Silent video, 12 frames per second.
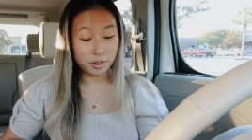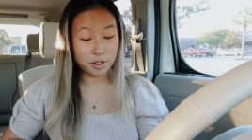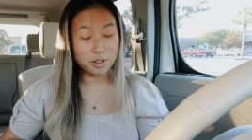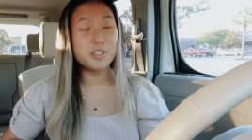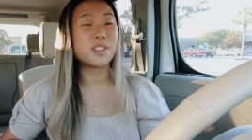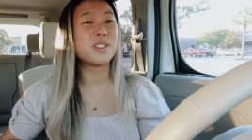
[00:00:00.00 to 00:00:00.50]

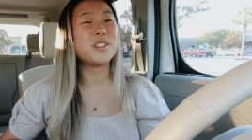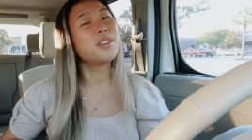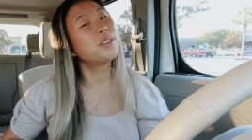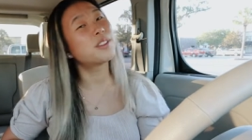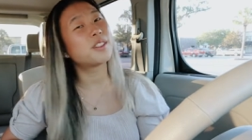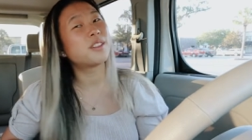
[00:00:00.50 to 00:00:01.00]
Noon is, noon
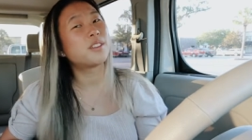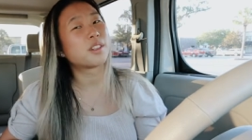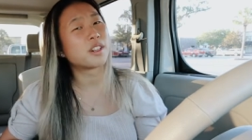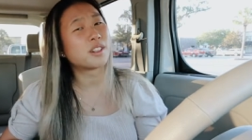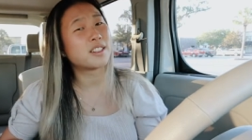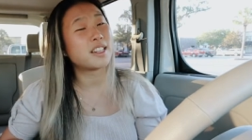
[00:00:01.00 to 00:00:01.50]
is a little
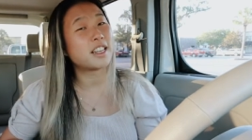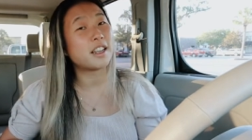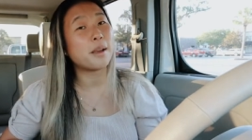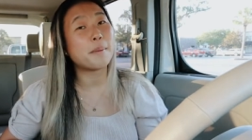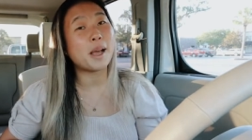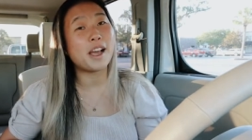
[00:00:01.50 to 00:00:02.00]
early,
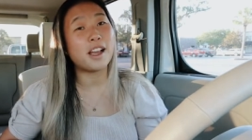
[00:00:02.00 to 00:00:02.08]
but